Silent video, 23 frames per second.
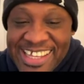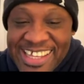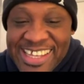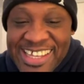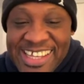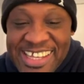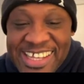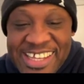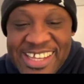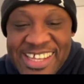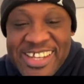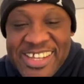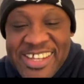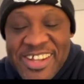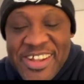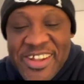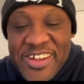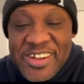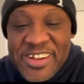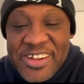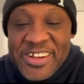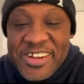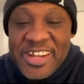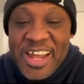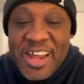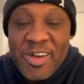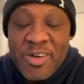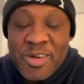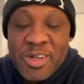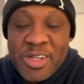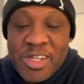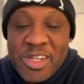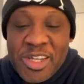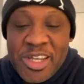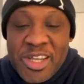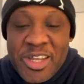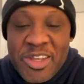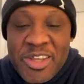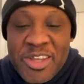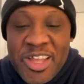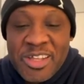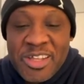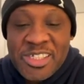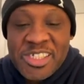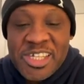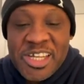Yeah. Wow, yeah,
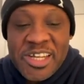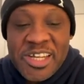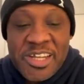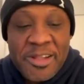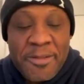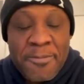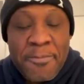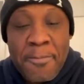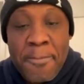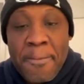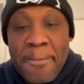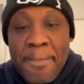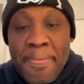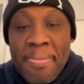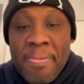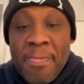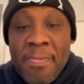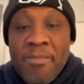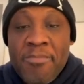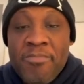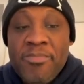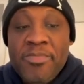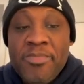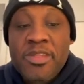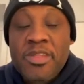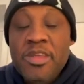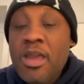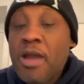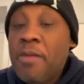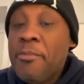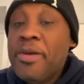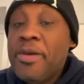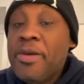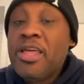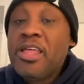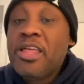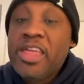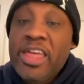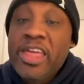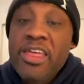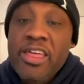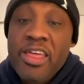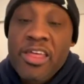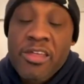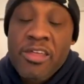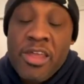that's sure. Yeah. But
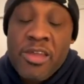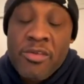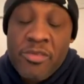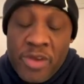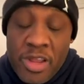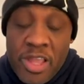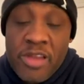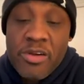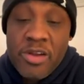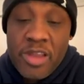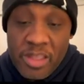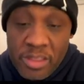I love